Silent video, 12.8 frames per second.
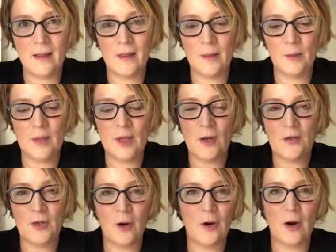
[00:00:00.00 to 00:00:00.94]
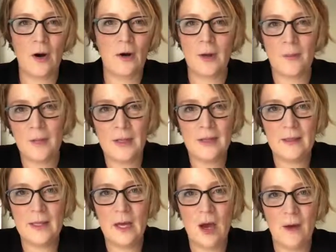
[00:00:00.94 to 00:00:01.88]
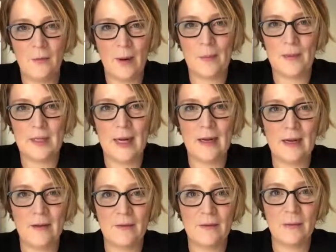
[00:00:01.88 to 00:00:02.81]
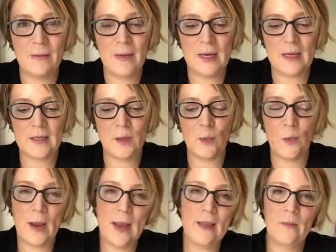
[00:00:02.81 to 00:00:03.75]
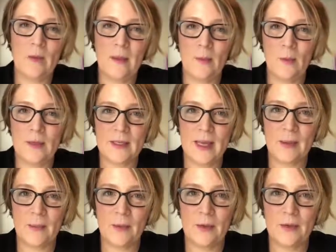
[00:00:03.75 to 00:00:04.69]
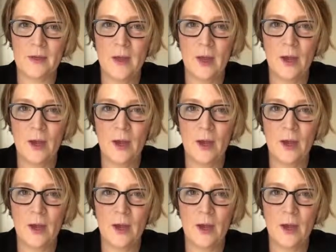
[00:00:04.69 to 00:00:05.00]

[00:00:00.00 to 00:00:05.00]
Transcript: the results are completely non-representative because the way the people were sampled